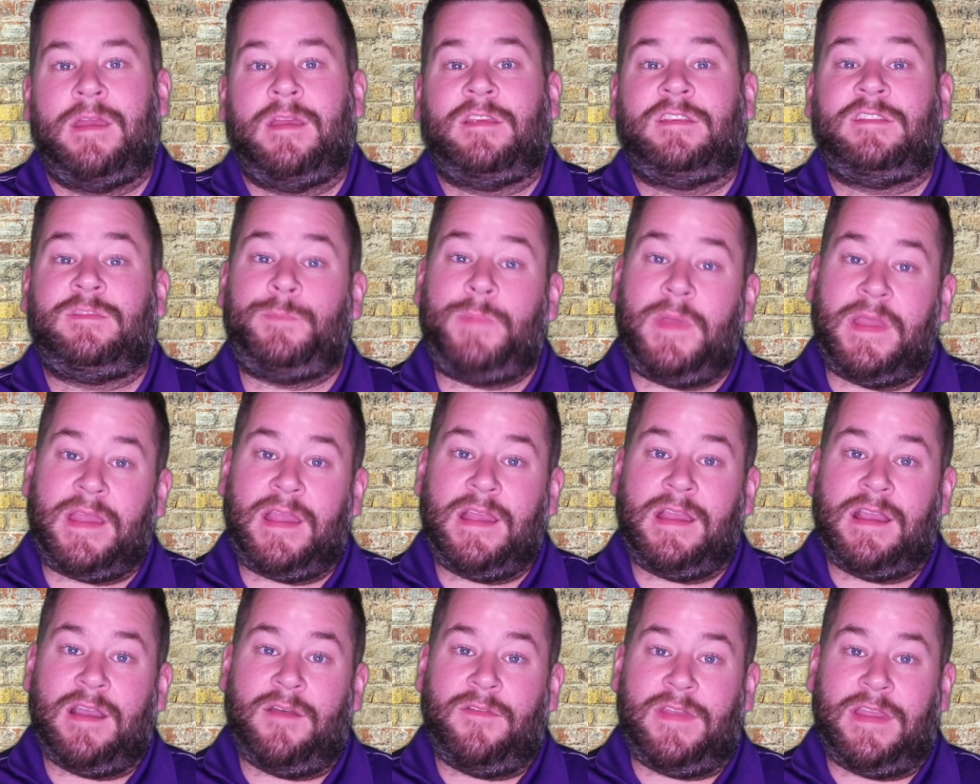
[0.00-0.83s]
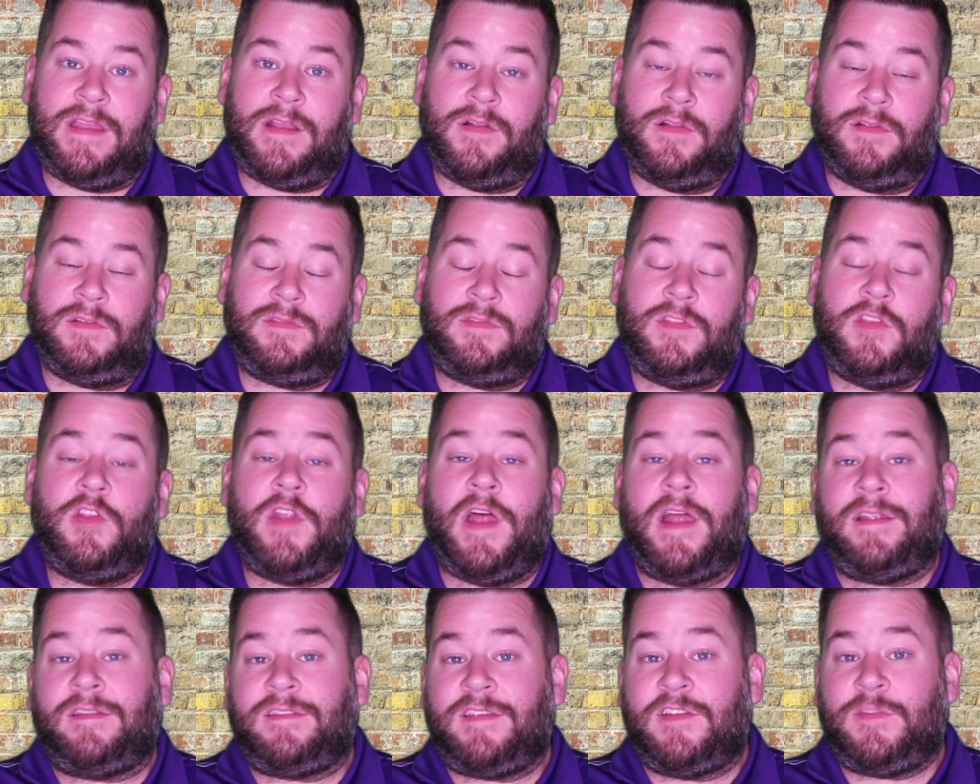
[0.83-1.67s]
Speaking of eagles, the
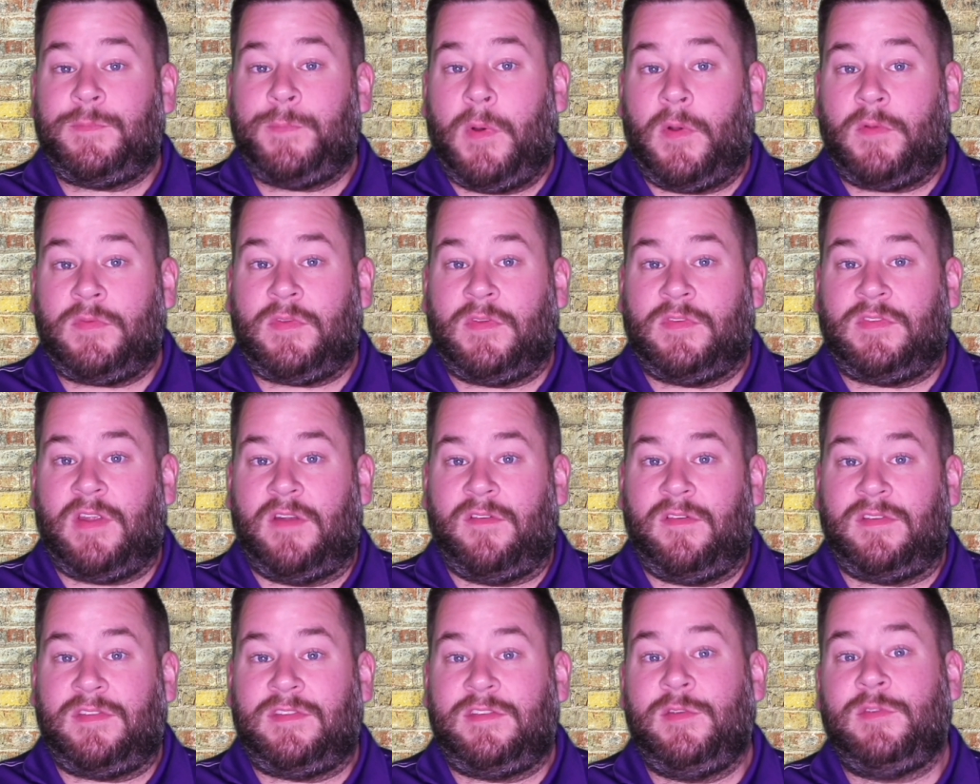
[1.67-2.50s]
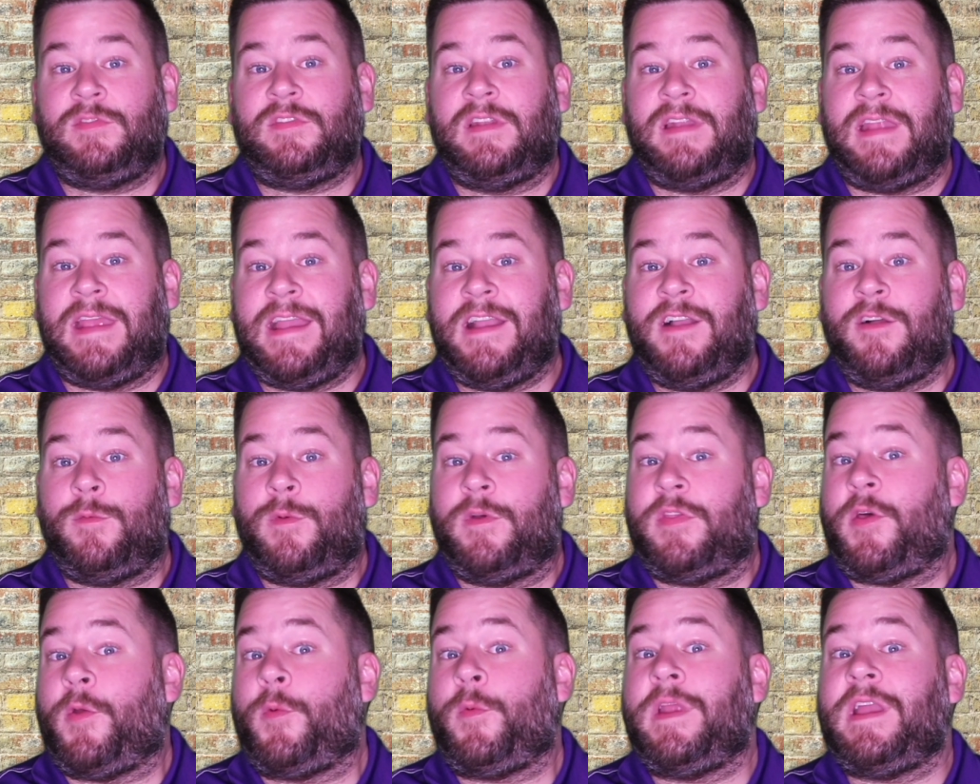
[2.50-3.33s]
United States Postal Service used an eagle
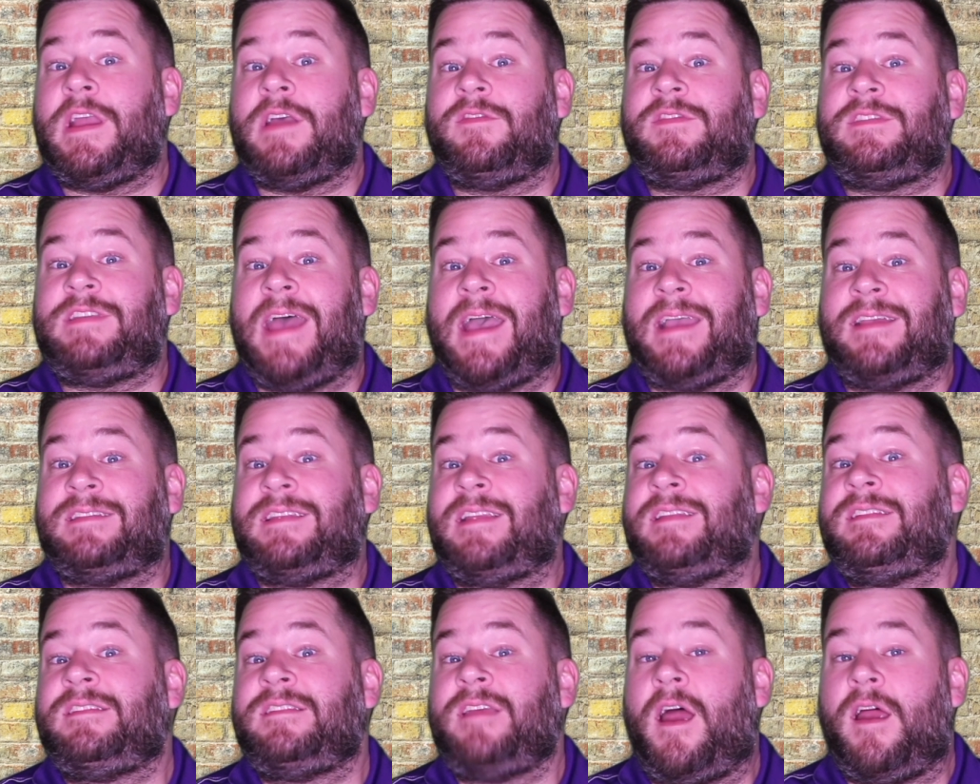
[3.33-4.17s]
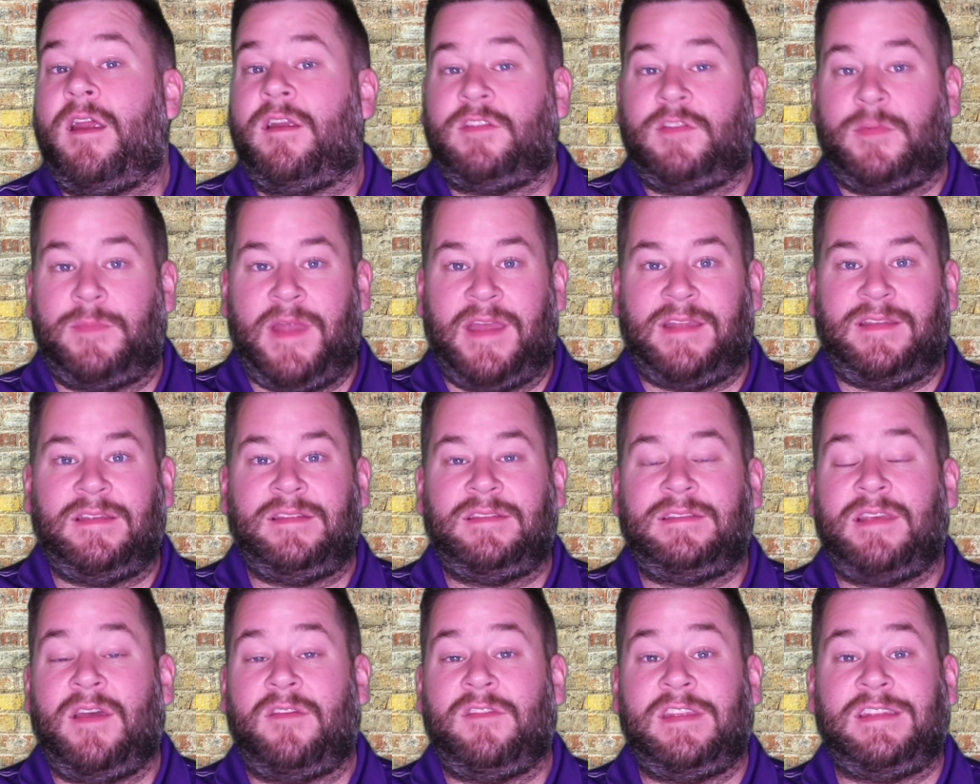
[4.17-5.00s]
with a ring of text and stars from
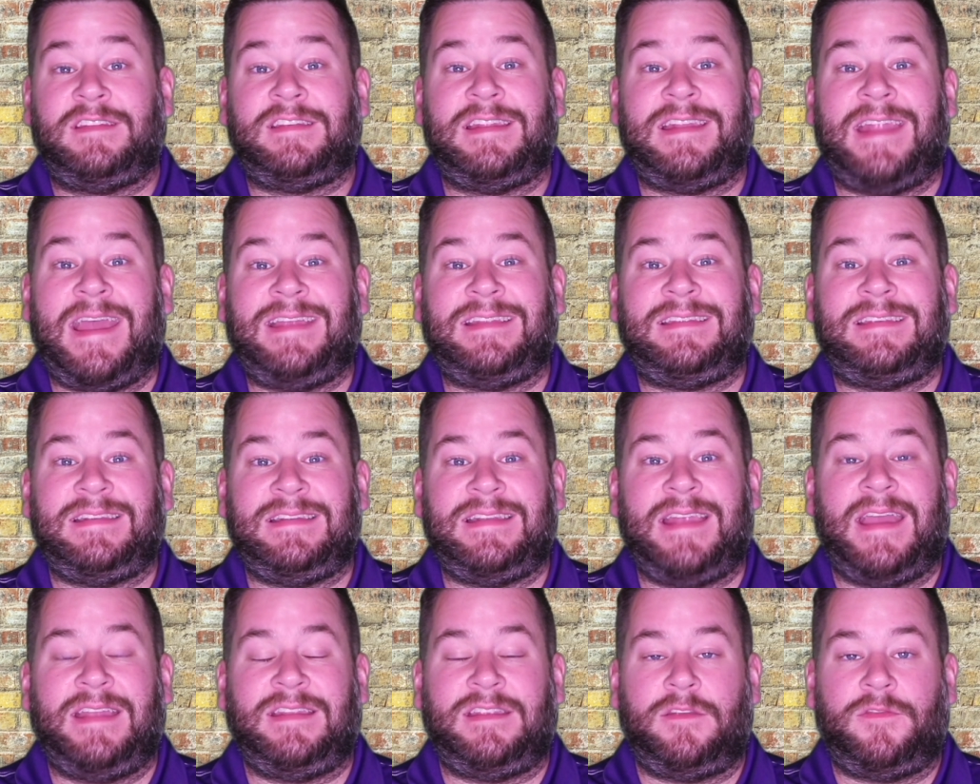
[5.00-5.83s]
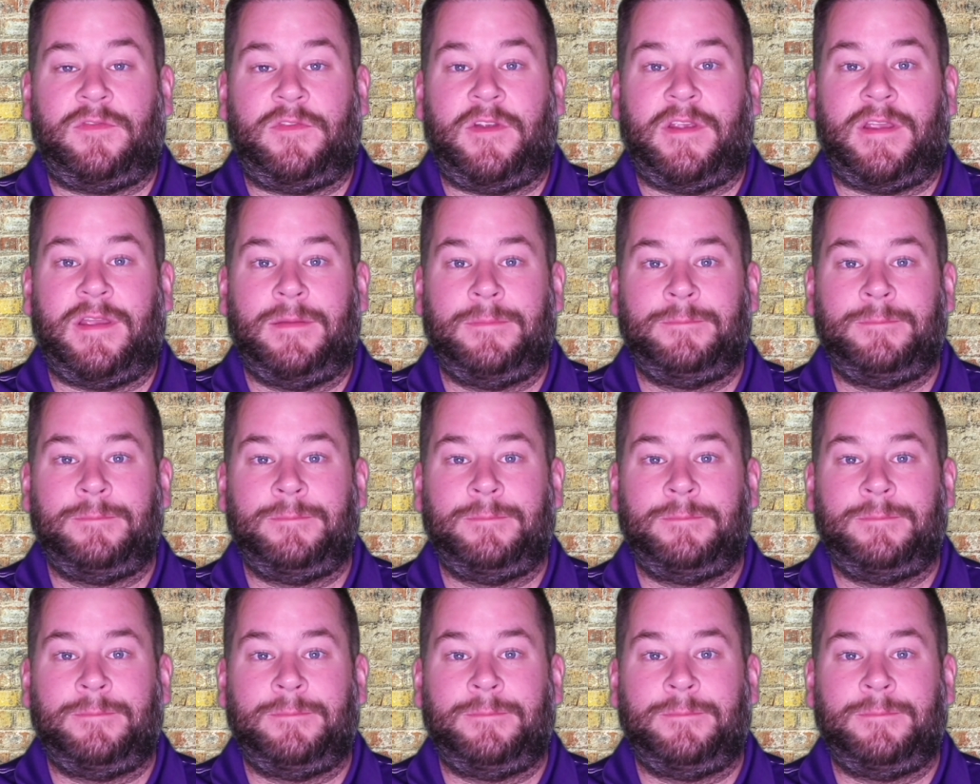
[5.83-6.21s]
1970 to 1993.